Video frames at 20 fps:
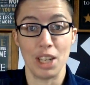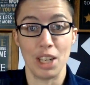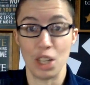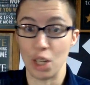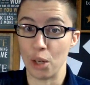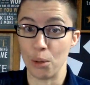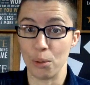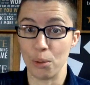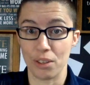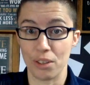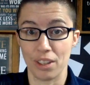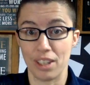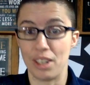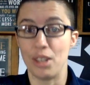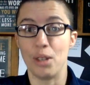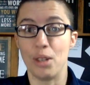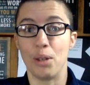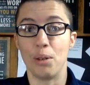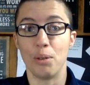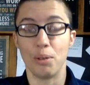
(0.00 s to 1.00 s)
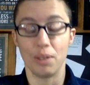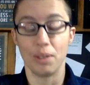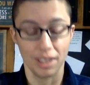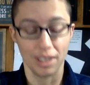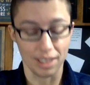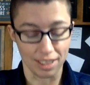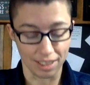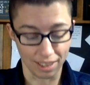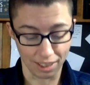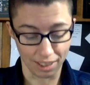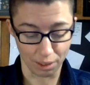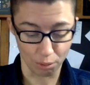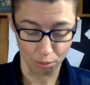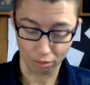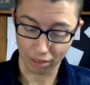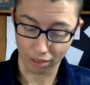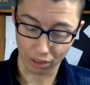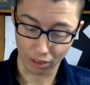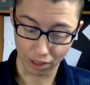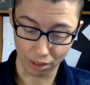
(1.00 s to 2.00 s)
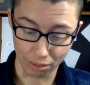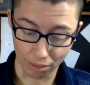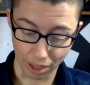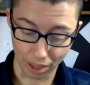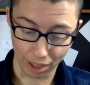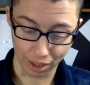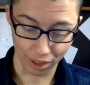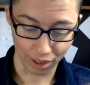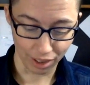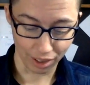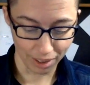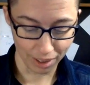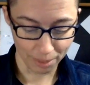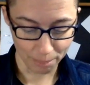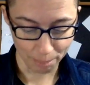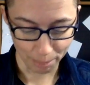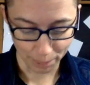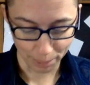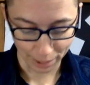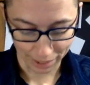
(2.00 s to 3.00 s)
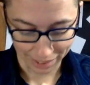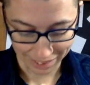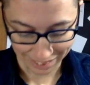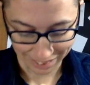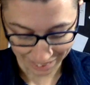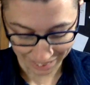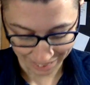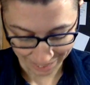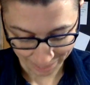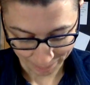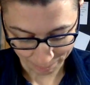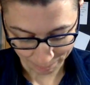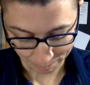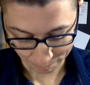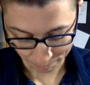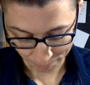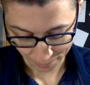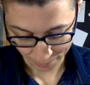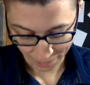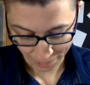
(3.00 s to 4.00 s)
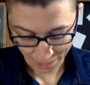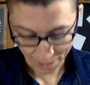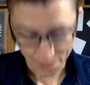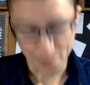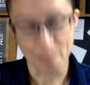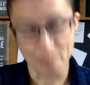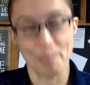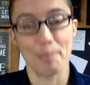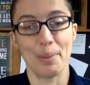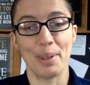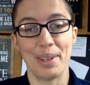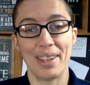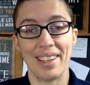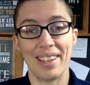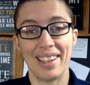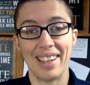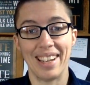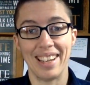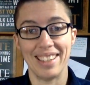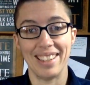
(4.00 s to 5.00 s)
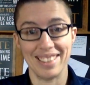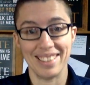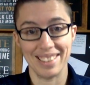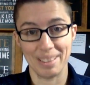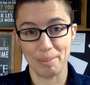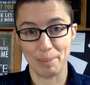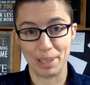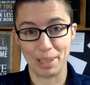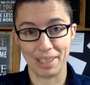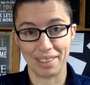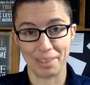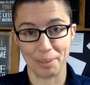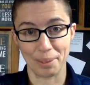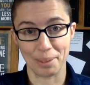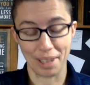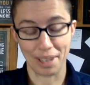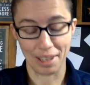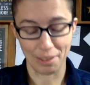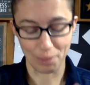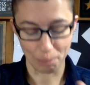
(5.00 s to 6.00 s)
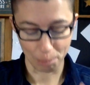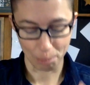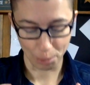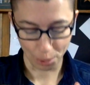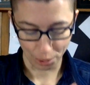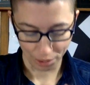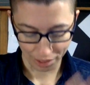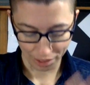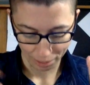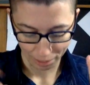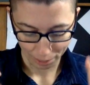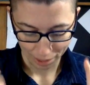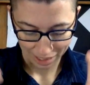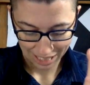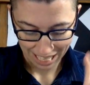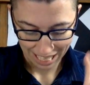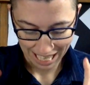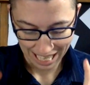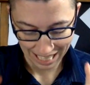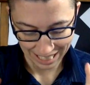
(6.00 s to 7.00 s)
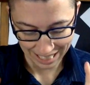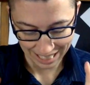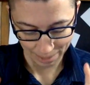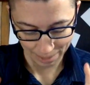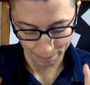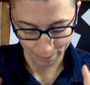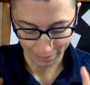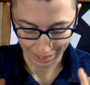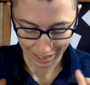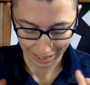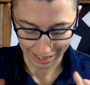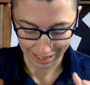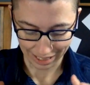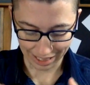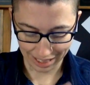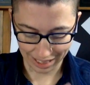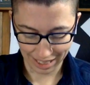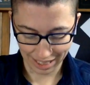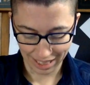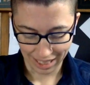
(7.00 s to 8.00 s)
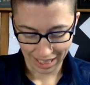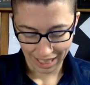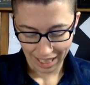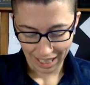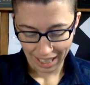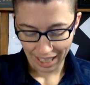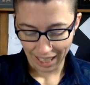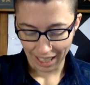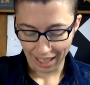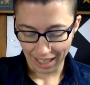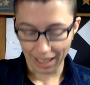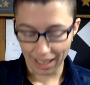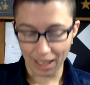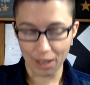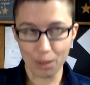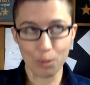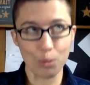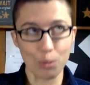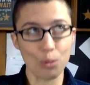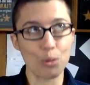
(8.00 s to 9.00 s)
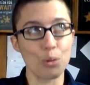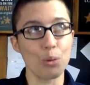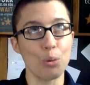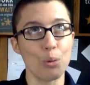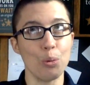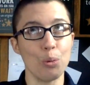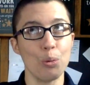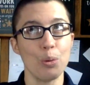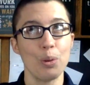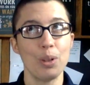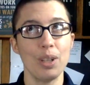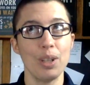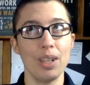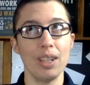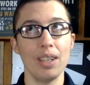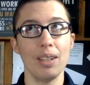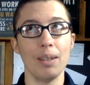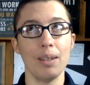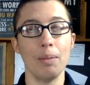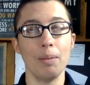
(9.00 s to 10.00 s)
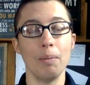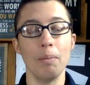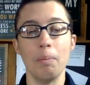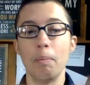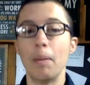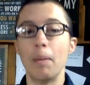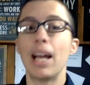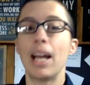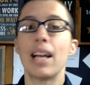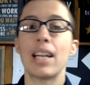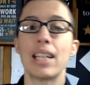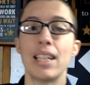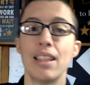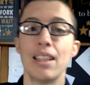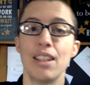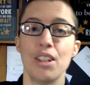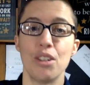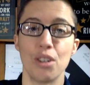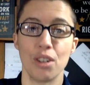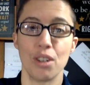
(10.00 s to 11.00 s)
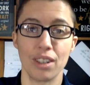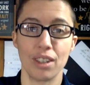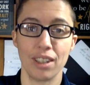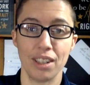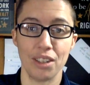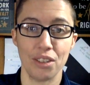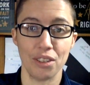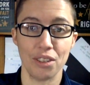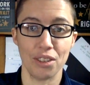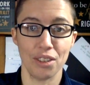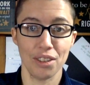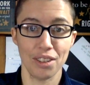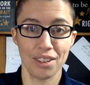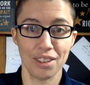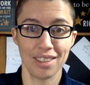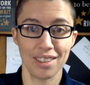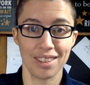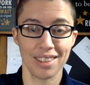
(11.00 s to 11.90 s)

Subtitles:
notes. I know it's like very rare, but I did because it was kind of important. I wanted to hit some things. So back in the dark ages,